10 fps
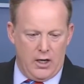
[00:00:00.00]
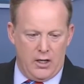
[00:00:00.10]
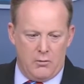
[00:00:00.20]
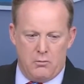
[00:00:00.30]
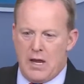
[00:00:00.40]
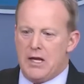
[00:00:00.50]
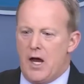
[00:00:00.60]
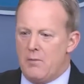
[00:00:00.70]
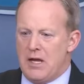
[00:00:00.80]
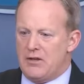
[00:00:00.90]
may
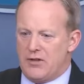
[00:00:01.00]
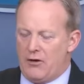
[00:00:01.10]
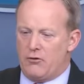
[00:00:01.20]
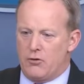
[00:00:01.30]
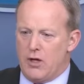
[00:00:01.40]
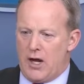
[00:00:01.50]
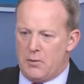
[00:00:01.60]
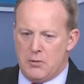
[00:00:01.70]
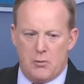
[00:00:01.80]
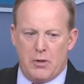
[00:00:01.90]
not make sense to a lot of
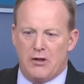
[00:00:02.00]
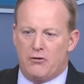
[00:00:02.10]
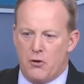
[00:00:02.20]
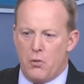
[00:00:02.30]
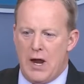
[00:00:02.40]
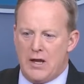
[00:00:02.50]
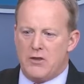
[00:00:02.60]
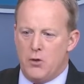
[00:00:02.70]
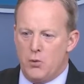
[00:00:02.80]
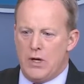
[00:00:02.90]
people, but it's the way
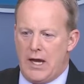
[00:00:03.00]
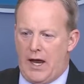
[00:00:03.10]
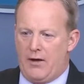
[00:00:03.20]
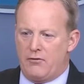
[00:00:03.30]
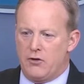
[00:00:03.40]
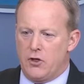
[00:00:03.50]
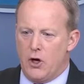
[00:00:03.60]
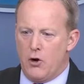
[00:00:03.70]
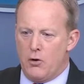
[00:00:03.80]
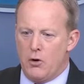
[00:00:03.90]
that we have to
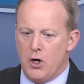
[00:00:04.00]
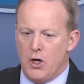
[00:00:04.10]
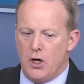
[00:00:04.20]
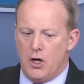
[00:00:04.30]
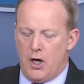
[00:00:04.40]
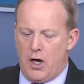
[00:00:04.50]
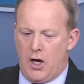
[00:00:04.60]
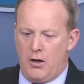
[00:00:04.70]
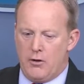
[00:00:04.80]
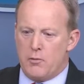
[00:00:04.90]
go,
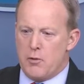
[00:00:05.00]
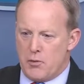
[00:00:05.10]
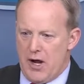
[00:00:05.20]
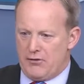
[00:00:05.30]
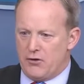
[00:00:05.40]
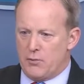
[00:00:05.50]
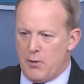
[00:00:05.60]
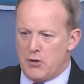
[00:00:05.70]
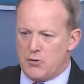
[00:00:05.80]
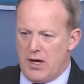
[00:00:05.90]
the process by
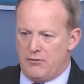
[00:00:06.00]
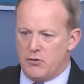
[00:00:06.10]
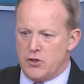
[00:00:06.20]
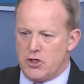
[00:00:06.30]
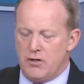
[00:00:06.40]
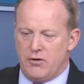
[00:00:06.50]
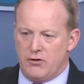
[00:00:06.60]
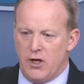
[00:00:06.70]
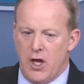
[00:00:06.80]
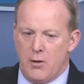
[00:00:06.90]
which we have to achieve
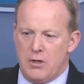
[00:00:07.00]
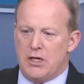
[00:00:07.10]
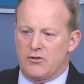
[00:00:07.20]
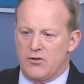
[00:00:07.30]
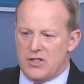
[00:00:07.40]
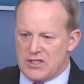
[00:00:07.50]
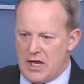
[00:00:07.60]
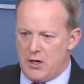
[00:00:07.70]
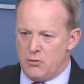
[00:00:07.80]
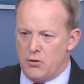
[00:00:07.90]
this because of the
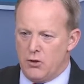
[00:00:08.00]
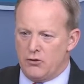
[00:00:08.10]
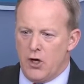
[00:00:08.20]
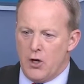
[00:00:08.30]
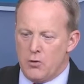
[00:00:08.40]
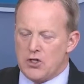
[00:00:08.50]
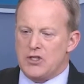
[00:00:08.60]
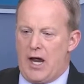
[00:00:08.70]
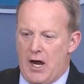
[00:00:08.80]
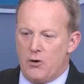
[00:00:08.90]
Senate rules, which
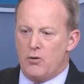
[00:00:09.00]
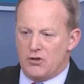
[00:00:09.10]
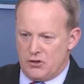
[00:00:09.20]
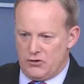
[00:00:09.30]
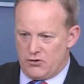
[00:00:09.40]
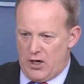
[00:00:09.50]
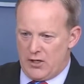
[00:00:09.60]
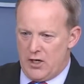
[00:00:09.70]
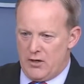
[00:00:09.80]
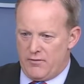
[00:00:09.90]
is how it was
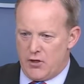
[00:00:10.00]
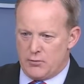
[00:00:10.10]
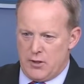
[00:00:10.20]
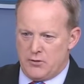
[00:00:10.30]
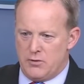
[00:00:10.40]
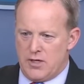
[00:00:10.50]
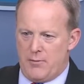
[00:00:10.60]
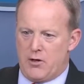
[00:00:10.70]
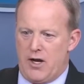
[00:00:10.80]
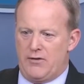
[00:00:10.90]
constructed in the first place when
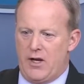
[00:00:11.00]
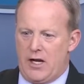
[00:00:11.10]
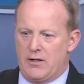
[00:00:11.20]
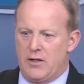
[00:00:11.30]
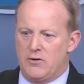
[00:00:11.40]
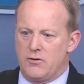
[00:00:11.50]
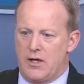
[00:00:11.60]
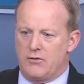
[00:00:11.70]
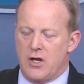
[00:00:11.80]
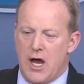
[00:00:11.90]
Democrats enacted it in
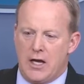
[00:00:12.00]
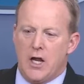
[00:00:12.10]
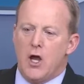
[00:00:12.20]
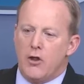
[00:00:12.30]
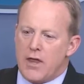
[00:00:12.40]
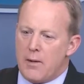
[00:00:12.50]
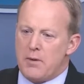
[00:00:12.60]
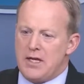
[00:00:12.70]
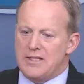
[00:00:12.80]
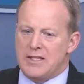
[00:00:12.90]
2009. That
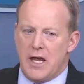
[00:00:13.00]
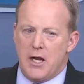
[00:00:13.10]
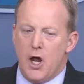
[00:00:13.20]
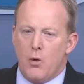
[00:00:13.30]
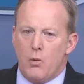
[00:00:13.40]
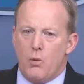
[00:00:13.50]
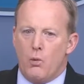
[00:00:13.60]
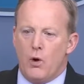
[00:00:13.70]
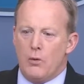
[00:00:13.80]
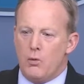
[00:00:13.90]
being said,
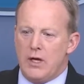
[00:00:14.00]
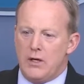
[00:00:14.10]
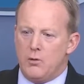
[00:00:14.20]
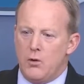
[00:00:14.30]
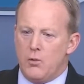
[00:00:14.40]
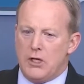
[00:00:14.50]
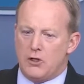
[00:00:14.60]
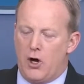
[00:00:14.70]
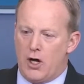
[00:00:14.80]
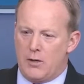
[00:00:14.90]
when we
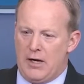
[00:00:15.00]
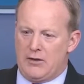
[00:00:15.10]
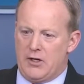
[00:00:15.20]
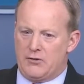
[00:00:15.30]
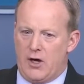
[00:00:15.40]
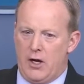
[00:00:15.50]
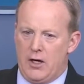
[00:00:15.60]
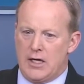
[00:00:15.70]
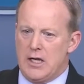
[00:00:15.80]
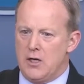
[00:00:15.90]
talk about this,
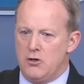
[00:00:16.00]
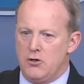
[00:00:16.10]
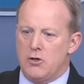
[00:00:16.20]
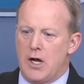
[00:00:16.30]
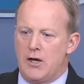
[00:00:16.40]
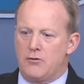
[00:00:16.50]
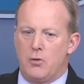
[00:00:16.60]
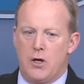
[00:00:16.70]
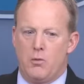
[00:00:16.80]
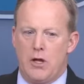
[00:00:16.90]
again, you guys,
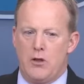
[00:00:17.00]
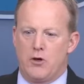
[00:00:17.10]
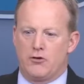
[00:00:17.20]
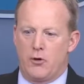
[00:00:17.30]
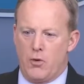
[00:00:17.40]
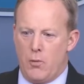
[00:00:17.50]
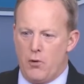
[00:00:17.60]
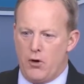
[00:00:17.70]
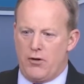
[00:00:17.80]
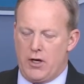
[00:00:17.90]
when there's a
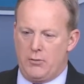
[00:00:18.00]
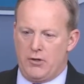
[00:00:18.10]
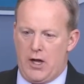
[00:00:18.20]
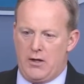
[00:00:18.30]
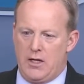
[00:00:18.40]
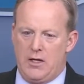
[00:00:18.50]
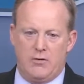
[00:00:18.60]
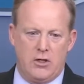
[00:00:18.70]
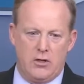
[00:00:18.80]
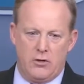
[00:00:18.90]
report that comes out on the
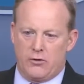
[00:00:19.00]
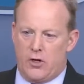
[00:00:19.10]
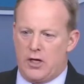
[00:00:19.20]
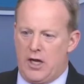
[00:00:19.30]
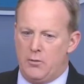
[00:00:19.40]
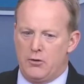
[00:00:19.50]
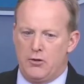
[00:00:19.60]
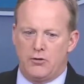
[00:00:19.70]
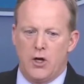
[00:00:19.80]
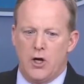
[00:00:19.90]
evening news or on cable
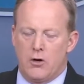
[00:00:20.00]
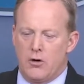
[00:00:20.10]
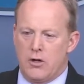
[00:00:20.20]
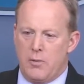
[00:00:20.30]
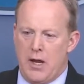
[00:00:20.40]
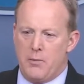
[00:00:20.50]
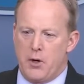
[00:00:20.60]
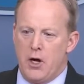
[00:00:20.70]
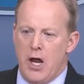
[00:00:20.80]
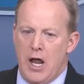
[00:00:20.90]
news or in the
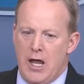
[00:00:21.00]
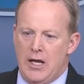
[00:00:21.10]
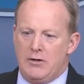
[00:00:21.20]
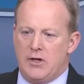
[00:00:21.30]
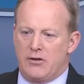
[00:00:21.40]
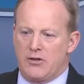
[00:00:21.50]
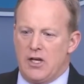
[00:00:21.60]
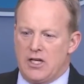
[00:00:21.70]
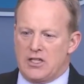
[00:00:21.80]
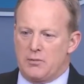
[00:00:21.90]
paper, and it doesn't
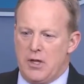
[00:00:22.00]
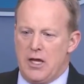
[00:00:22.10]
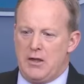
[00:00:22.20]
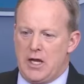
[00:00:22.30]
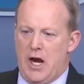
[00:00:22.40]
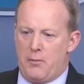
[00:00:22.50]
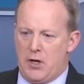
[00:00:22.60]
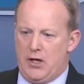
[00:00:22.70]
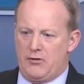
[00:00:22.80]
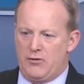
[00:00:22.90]
explain the
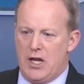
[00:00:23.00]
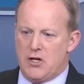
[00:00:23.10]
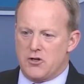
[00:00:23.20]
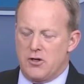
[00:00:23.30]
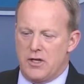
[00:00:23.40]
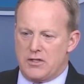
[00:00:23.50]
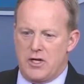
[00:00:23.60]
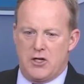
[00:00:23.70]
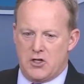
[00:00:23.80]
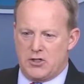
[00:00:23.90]
comprehensive nature of this, and
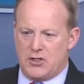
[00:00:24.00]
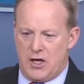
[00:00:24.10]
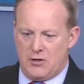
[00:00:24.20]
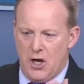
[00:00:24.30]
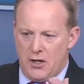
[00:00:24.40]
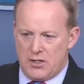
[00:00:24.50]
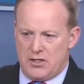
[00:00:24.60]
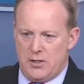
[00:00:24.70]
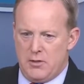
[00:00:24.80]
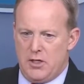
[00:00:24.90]
it just says, the
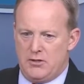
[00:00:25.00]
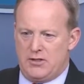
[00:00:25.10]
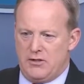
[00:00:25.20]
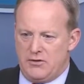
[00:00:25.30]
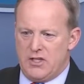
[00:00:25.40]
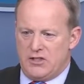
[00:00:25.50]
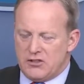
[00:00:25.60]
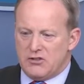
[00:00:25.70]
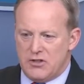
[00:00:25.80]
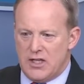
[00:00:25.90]
CBO says this
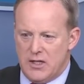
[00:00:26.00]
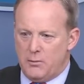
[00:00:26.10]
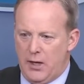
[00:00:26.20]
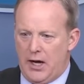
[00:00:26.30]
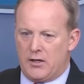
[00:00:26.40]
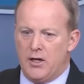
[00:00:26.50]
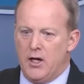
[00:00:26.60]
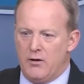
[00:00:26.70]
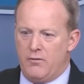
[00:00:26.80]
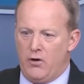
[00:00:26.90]
is the impact,
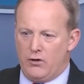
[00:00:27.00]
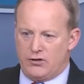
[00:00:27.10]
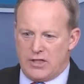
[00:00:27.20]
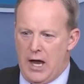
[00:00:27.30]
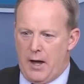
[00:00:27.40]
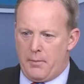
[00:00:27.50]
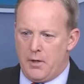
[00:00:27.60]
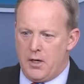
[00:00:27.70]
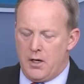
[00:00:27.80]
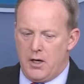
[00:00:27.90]
full stop,
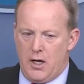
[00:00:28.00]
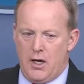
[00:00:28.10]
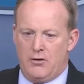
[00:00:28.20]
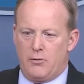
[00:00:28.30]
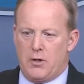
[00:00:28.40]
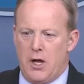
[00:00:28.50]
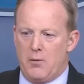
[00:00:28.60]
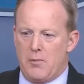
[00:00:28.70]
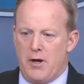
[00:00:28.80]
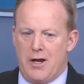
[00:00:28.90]
it is
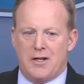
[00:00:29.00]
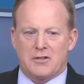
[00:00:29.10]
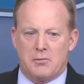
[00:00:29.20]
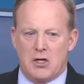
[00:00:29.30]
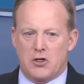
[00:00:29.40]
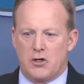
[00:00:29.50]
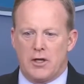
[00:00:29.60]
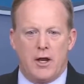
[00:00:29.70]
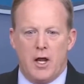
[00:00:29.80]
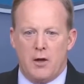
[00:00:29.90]
incumbent upon us to make sure
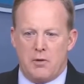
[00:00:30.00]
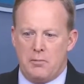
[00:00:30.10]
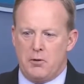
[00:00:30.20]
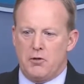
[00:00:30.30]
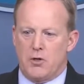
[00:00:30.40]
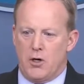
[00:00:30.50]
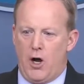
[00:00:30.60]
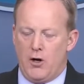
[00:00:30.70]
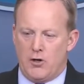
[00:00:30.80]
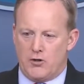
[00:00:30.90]
that people who are
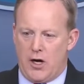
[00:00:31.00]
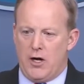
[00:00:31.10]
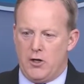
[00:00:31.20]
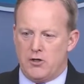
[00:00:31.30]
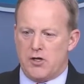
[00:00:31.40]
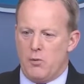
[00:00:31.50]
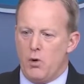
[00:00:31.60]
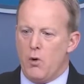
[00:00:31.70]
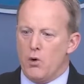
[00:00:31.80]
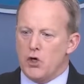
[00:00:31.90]
trying to understand
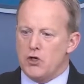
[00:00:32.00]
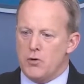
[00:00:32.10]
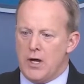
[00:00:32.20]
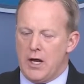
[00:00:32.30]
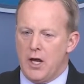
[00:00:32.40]
what we're doing